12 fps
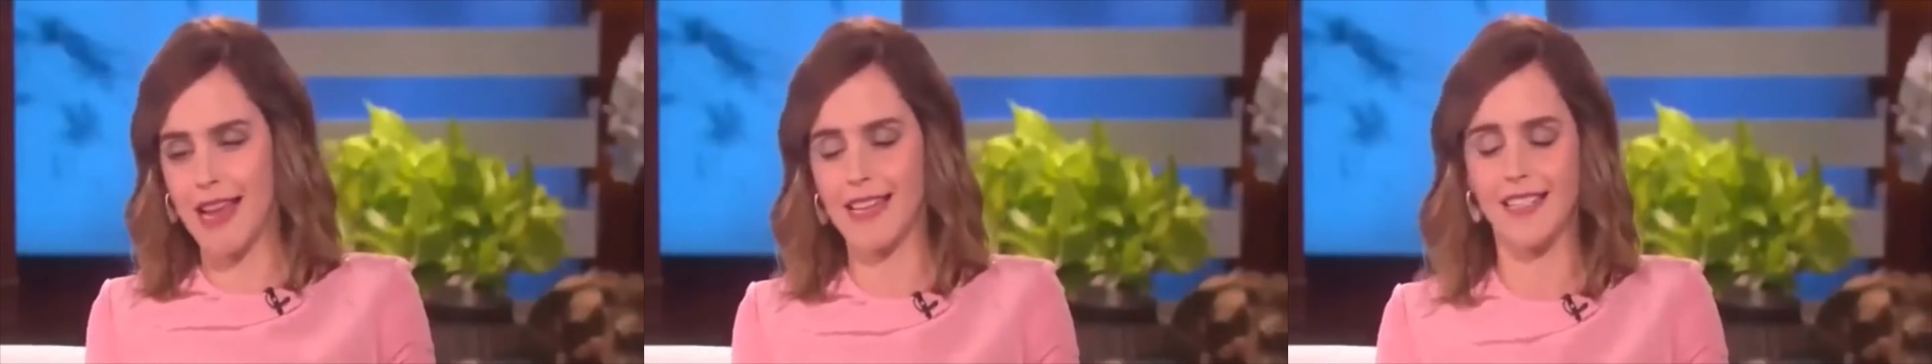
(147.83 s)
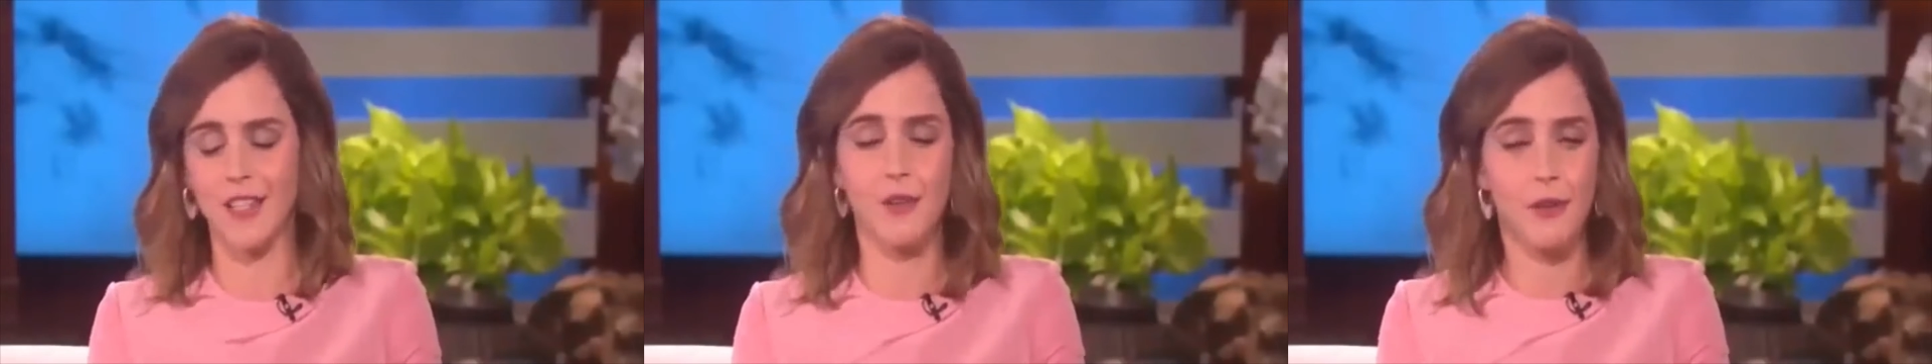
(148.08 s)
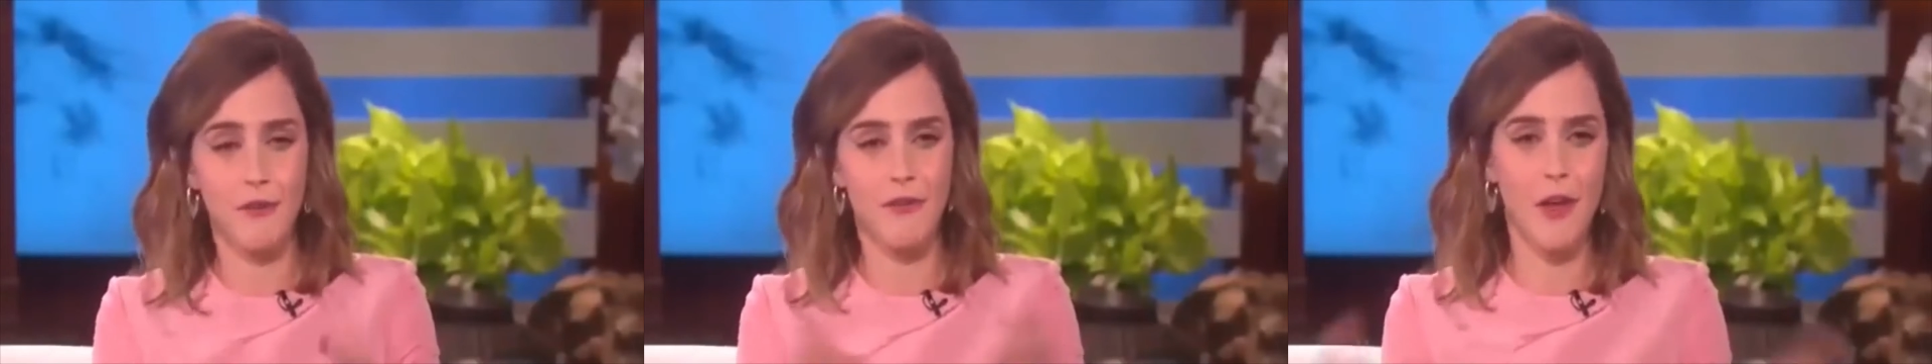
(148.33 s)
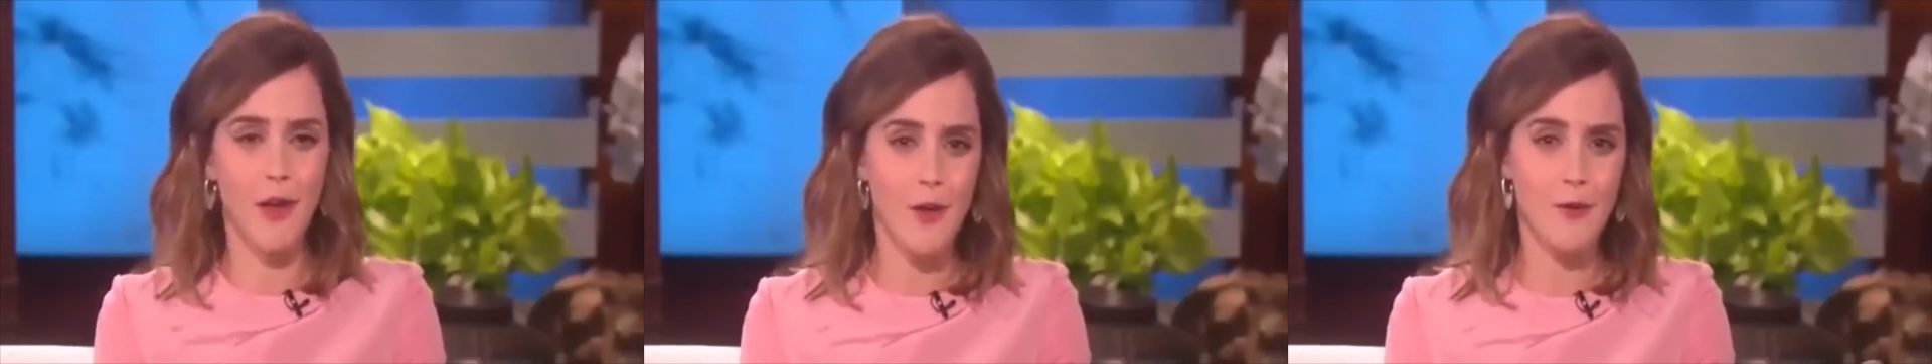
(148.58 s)
and so you can
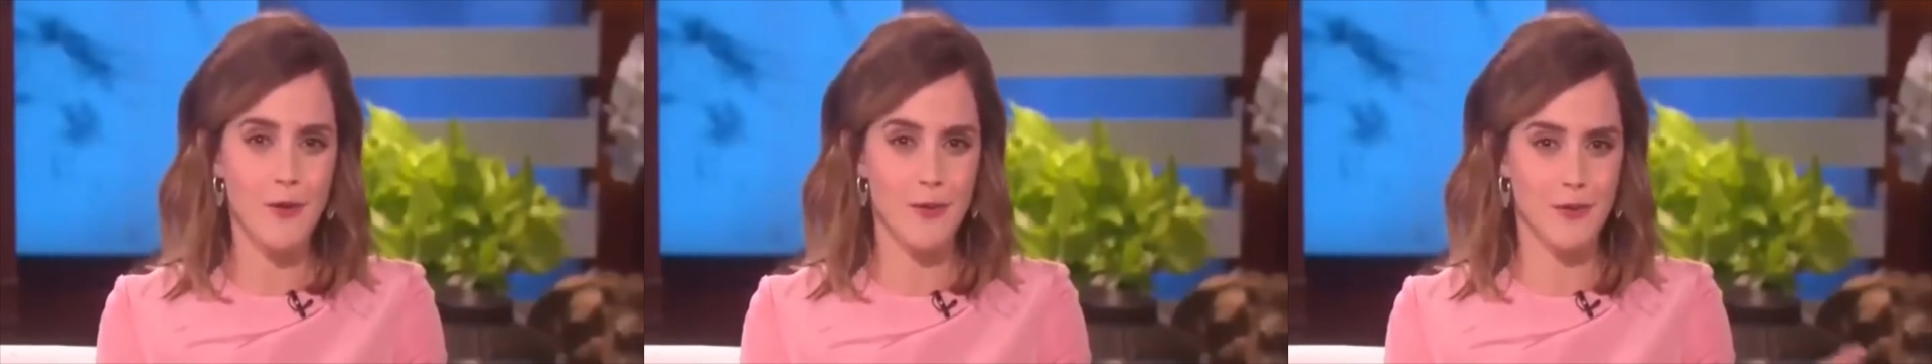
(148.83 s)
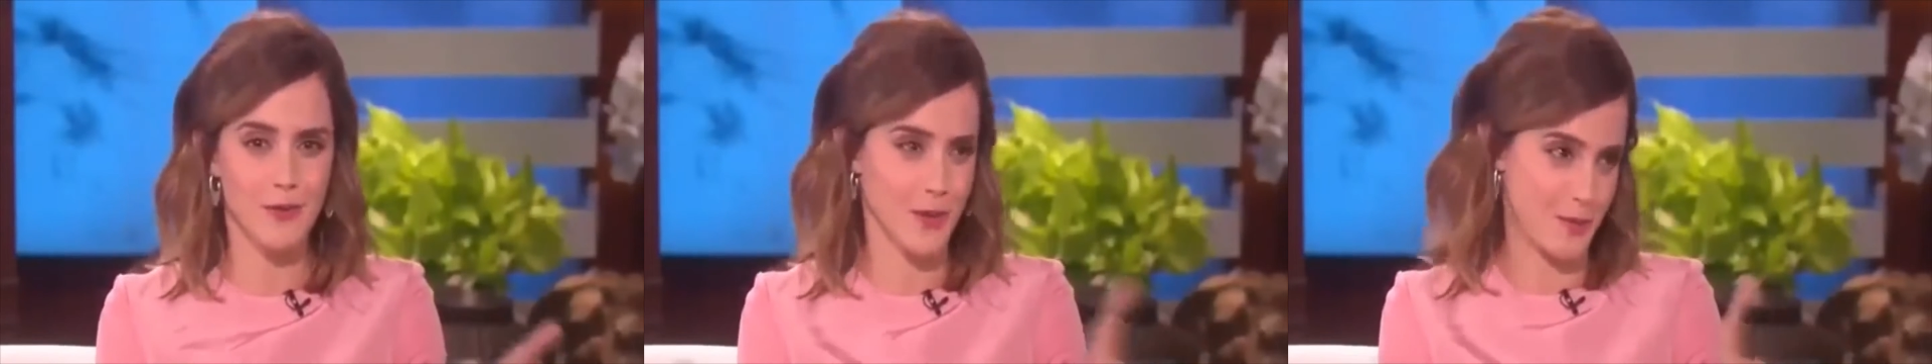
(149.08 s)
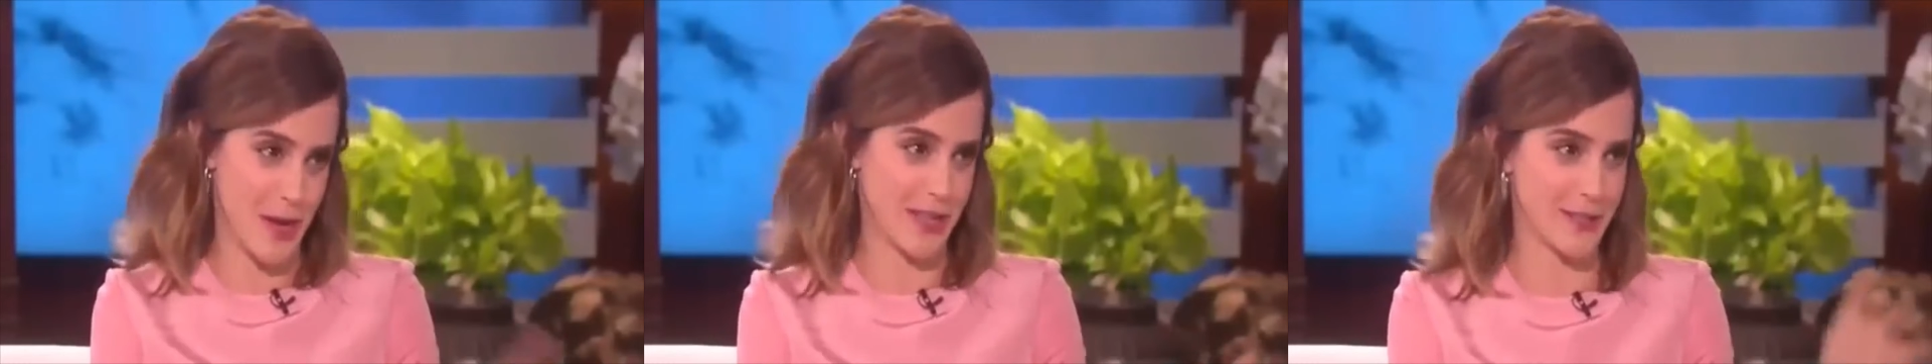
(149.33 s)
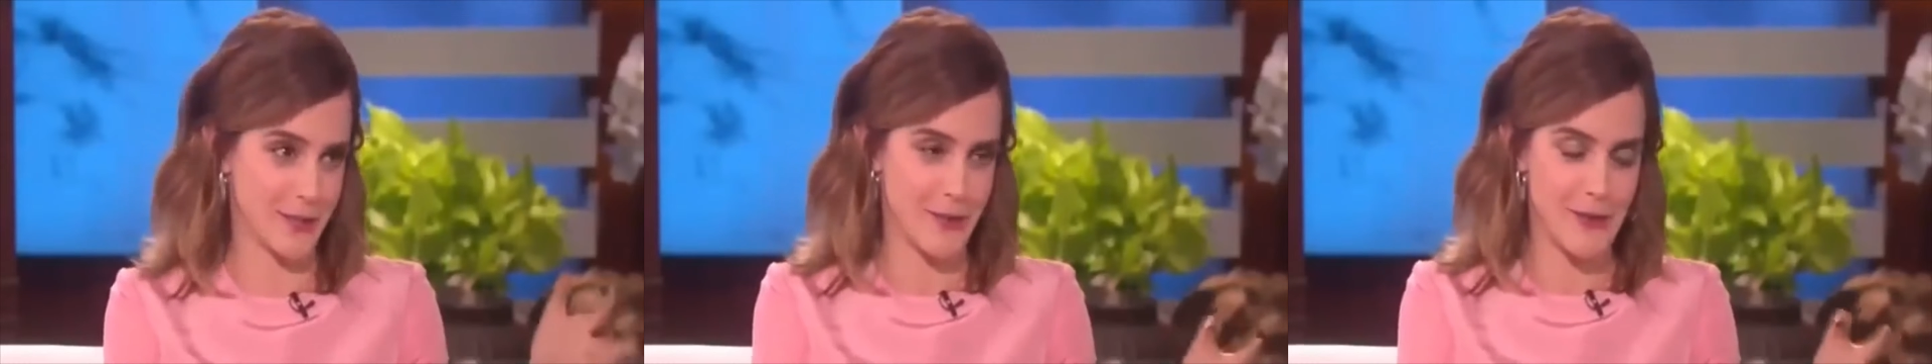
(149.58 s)
follow The
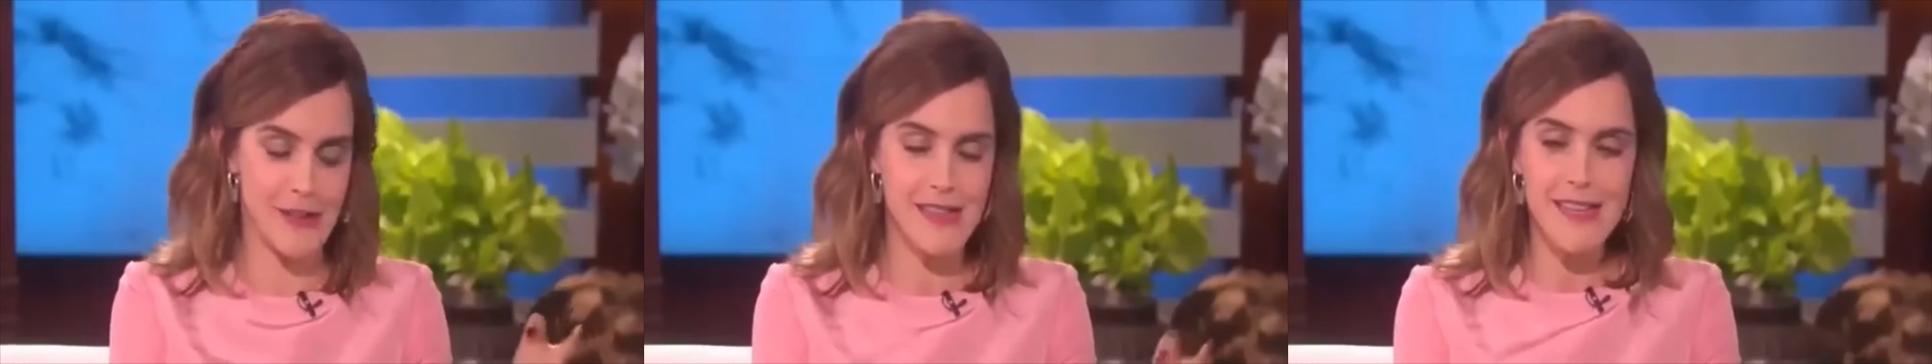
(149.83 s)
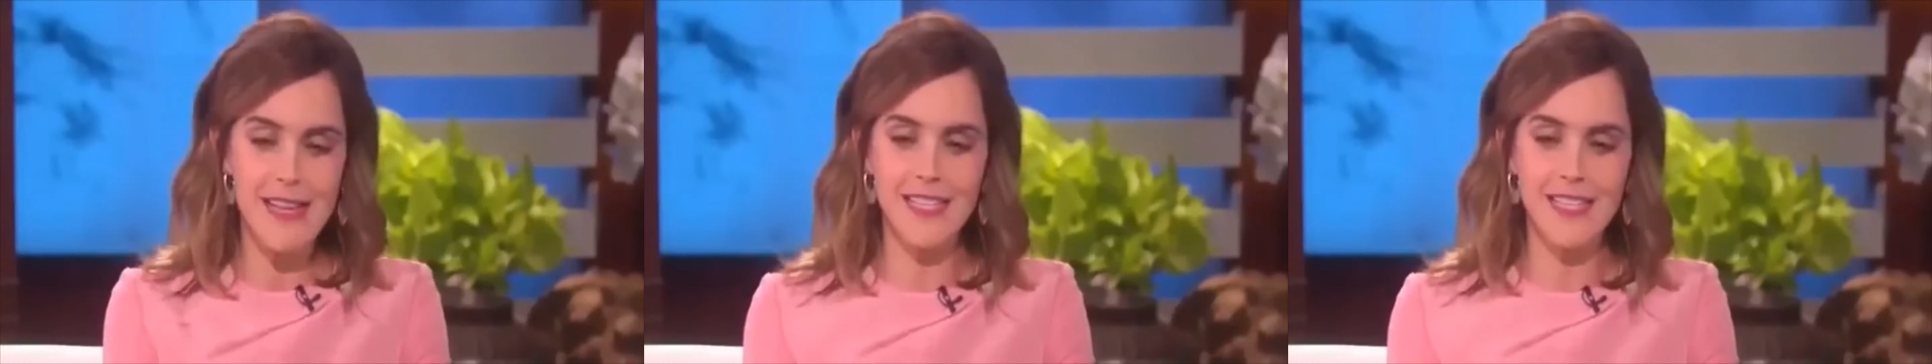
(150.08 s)
Press Tour.